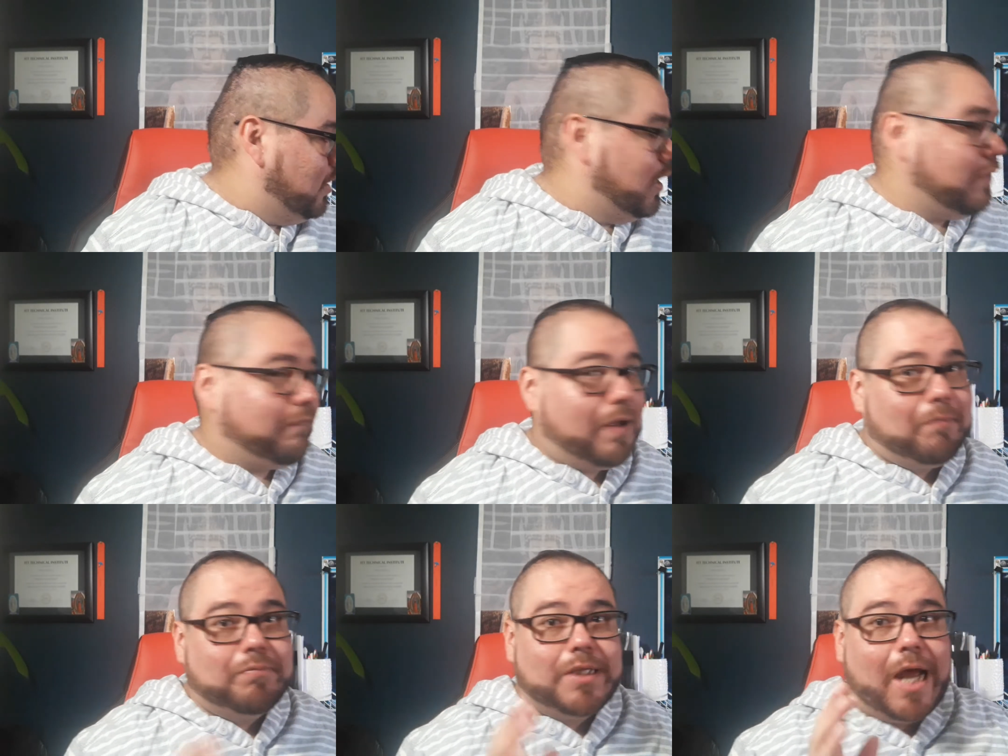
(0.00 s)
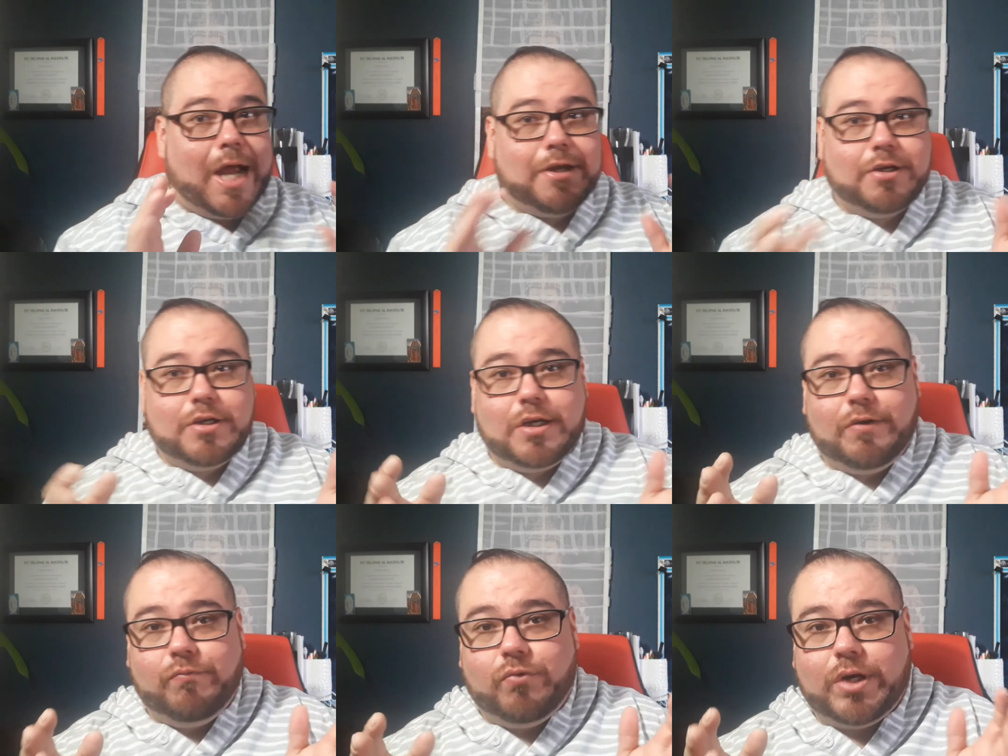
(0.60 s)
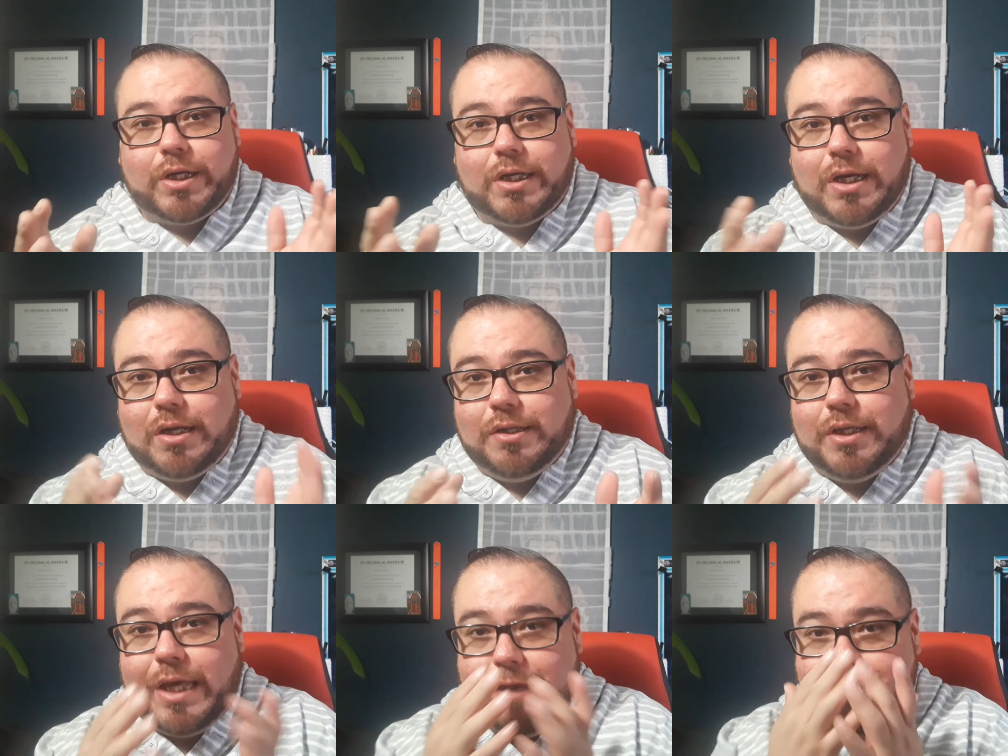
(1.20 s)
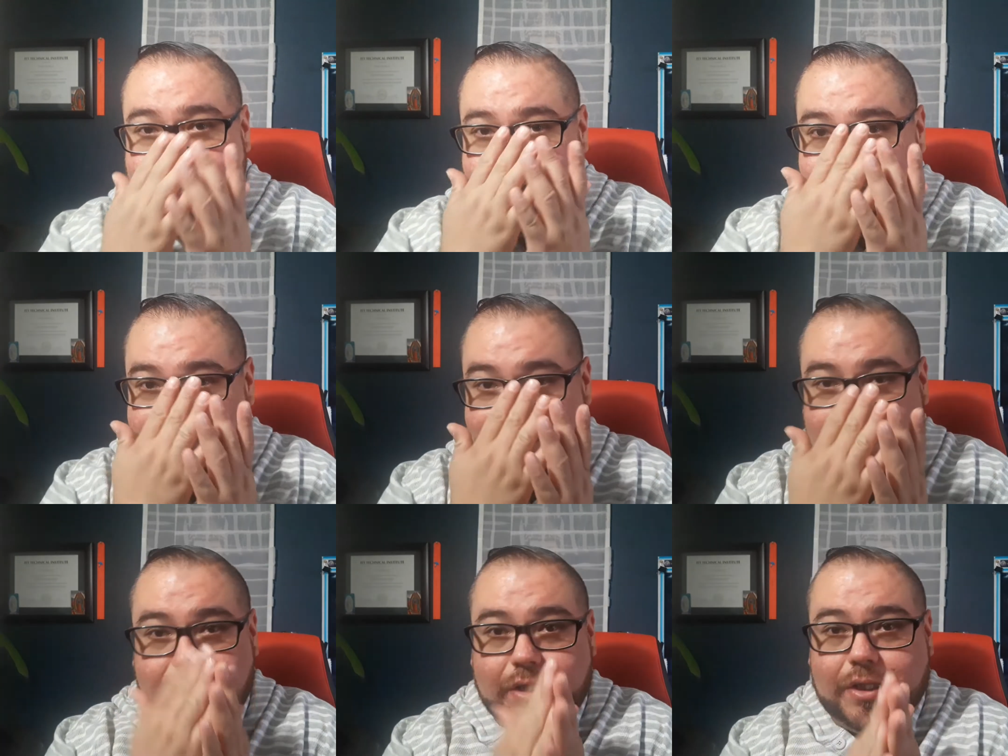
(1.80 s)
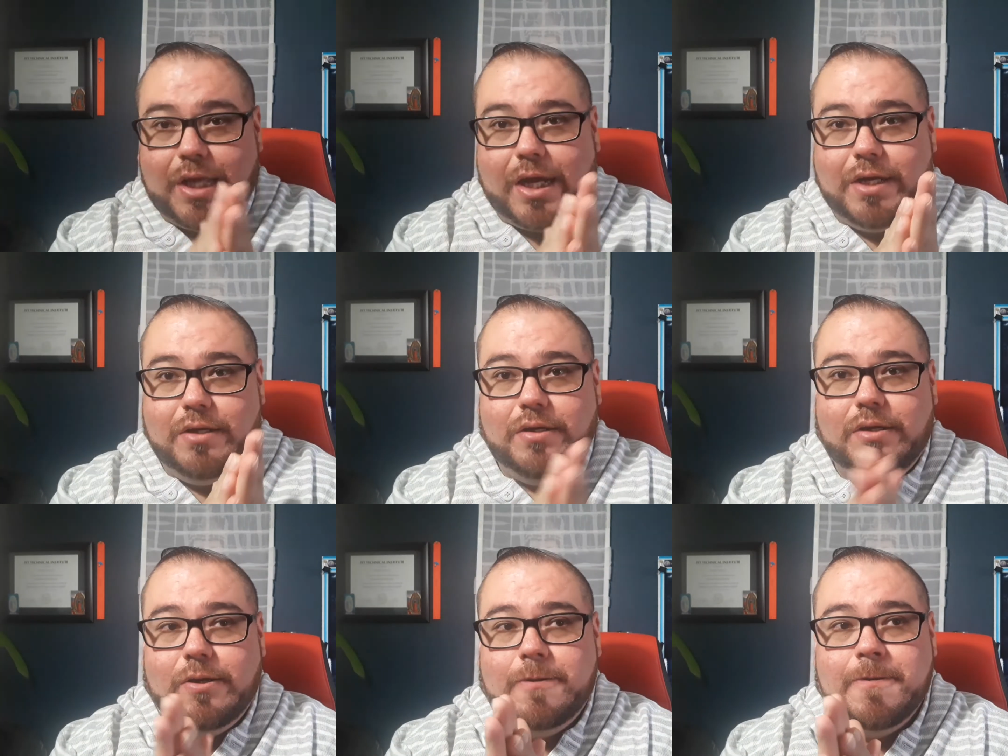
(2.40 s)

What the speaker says: if I'm tired of working on the heaven and earth design,